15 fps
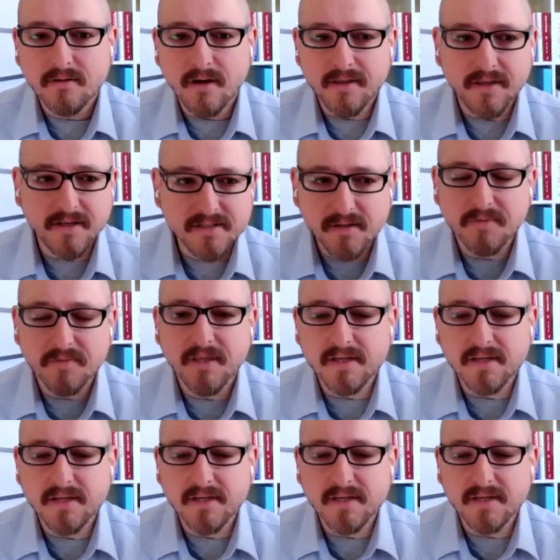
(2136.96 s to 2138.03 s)
I think, some
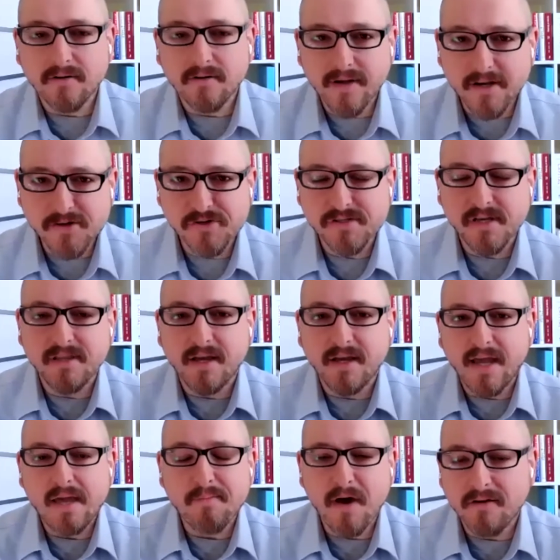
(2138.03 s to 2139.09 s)
things that are interesting that
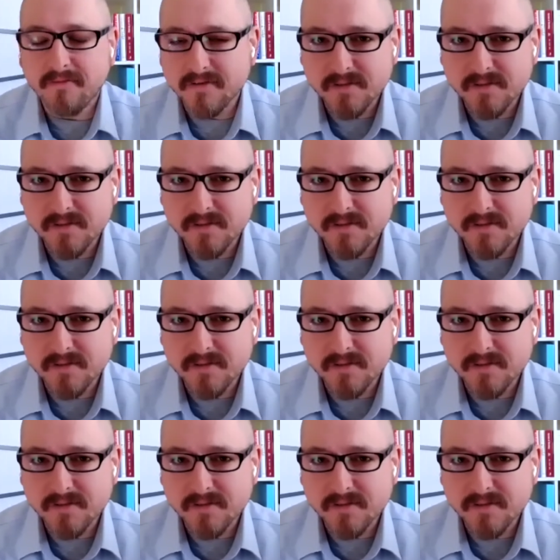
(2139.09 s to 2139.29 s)
came out of